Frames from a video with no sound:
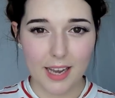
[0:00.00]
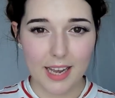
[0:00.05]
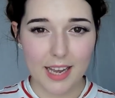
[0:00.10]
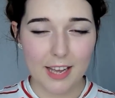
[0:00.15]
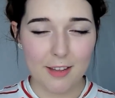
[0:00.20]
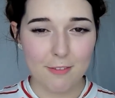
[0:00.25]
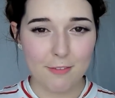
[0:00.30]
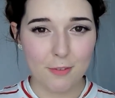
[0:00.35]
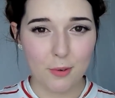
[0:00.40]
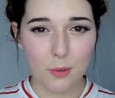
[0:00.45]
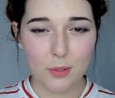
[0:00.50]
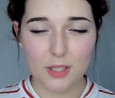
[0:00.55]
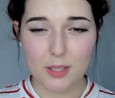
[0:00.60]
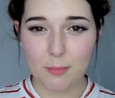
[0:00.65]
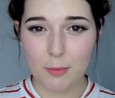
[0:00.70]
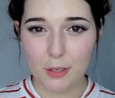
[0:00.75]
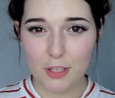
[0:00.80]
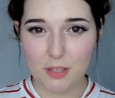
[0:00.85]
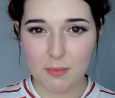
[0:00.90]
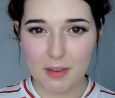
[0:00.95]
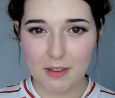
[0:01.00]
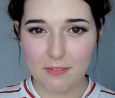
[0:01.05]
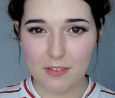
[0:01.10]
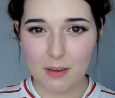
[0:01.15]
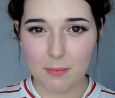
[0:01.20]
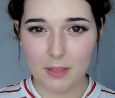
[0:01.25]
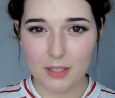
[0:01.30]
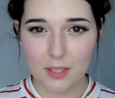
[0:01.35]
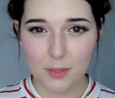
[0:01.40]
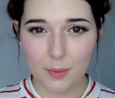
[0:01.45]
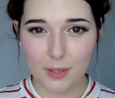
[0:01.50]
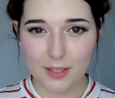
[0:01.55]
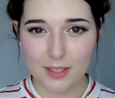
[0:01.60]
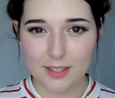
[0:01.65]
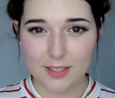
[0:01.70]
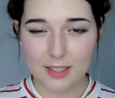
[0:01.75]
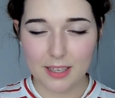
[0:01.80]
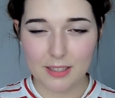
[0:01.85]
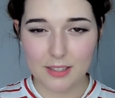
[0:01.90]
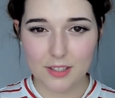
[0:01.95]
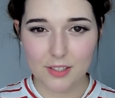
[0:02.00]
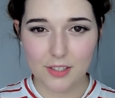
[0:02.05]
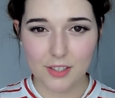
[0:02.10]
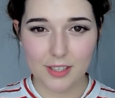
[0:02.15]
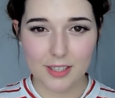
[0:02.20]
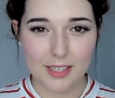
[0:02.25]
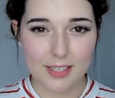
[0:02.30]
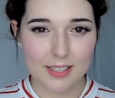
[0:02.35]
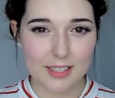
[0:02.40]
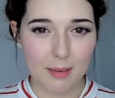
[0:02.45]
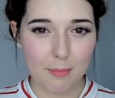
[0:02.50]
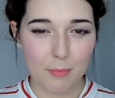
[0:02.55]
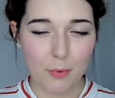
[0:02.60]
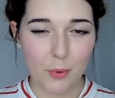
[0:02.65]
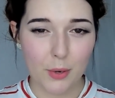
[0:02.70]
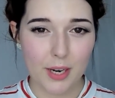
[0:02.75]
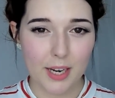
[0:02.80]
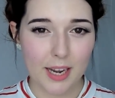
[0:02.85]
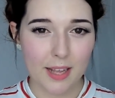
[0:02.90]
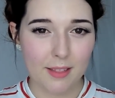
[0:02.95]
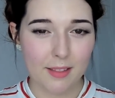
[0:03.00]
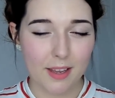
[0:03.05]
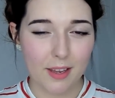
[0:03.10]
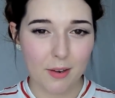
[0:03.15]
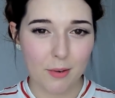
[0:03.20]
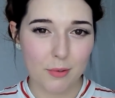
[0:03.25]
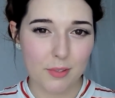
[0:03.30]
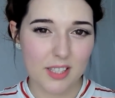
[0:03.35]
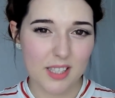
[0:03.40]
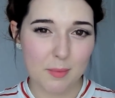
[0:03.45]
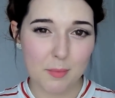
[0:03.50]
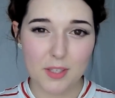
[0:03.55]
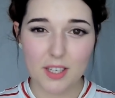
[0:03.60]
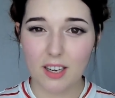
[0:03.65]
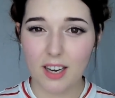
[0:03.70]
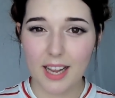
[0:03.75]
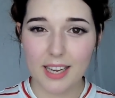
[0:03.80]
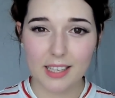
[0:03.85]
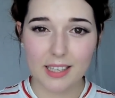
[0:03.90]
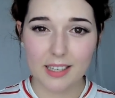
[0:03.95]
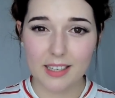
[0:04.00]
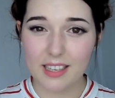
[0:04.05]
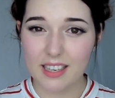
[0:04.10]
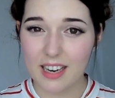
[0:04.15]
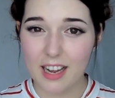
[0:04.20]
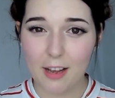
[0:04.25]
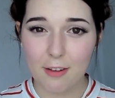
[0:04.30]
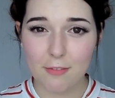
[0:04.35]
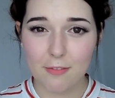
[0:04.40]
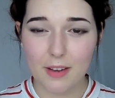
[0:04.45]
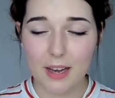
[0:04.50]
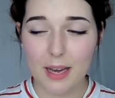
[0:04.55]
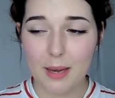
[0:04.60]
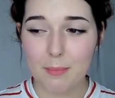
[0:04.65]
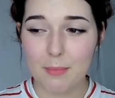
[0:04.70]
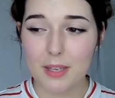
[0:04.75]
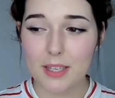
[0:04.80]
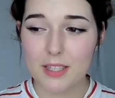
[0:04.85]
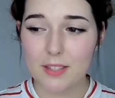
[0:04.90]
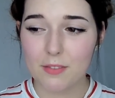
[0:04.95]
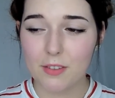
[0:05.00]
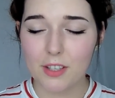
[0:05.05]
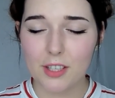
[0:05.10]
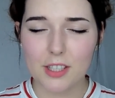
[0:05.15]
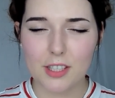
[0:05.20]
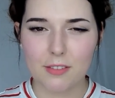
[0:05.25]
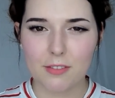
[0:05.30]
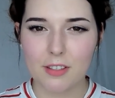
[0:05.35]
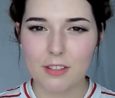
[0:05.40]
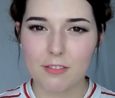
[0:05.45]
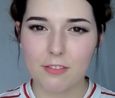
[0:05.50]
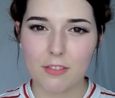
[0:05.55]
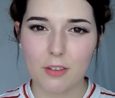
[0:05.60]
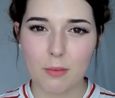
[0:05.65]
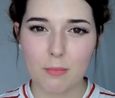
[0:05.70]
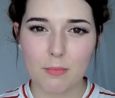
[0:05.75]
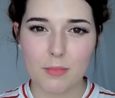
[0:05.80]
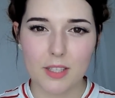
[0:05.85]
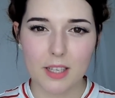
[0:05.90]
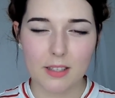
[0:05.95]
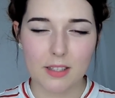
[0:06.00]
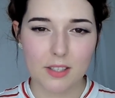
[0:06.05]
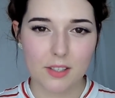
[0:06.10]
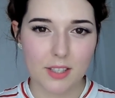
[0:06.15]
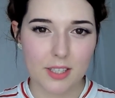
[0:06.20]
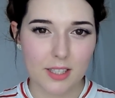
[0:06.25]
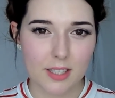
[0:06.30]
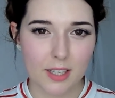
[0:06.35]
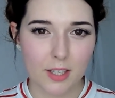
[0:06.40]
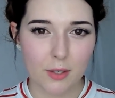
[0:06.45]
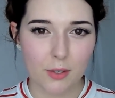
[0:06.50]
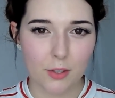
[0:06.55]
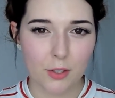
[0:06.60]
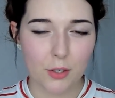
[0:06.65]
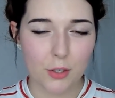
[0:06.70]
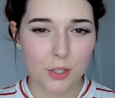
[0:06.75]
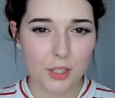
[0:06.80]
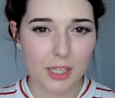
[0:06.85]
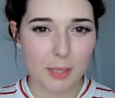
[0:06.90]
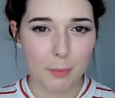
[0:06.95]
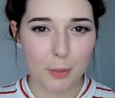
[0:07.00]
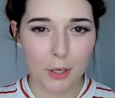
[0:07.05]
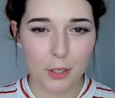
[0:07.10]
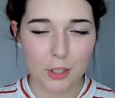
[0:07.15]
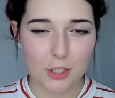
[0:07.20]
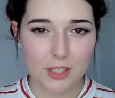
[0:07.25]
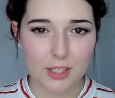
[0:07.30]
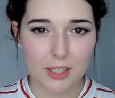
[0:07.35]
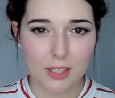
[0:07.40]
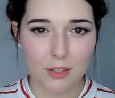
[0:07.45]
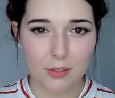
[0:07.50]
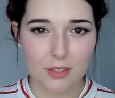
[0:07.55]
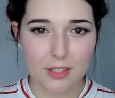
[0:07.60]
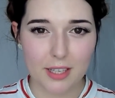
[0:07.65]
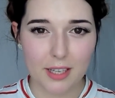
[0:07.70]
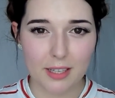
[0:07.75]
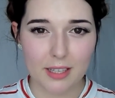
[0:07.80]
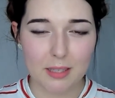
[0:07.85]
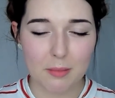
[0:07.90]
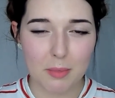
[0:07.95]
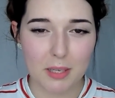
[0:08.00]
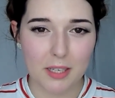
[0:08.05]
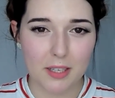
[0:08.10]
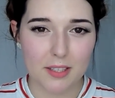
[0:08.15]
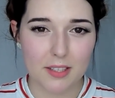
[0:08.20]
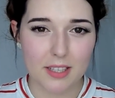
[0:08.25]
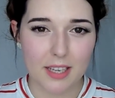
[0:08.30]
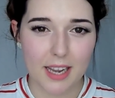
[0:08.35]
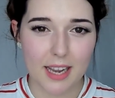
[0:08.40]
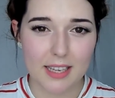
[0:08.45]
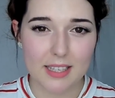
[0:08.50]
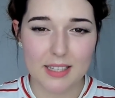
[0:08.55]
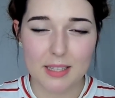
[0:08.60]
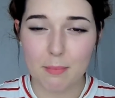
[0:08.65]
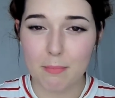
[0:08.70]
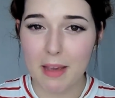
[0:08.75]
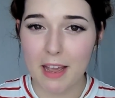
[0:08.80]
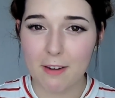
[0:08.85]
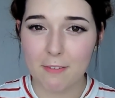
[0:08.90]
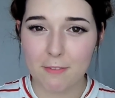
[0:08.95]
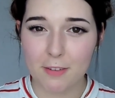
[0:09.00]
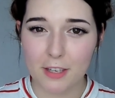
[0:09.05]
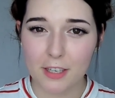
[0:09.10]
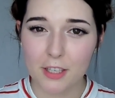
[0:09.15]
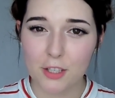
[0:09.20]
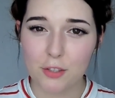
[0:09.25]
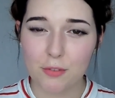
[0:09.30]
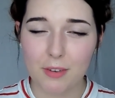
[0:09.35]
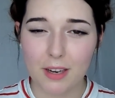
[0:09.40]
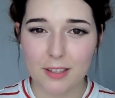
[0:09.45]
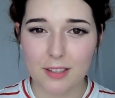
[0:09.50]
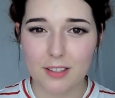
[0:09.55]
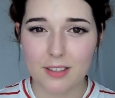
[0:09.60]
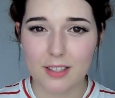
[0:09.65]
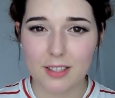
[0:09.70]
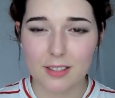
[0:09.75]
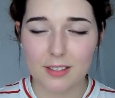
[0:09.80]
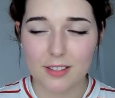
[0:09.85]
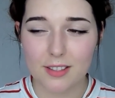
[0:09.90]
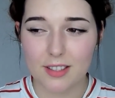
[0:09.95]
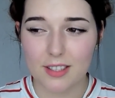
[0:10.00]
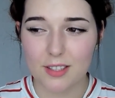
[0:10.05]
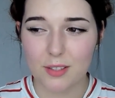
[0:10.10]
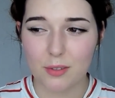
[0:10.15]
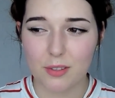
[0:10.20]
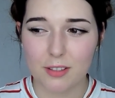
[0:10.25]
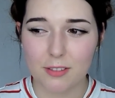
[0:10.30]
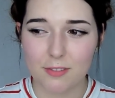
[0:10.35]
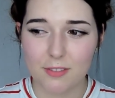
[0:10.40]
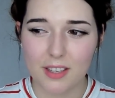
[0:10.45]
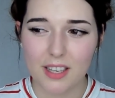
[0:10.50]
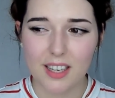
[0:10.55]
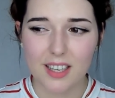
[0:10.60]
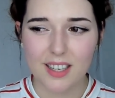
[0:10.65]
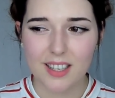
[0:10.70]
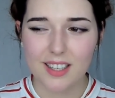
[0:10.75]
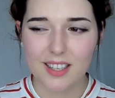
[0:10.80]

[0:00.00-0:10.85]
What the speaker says: I have forced most of my family to wear this sunscreen at some point, and they all seem to like it enough. It's very different from sunscreens that you usually purchase in New Zealand because it has the matte finish rather than the sort of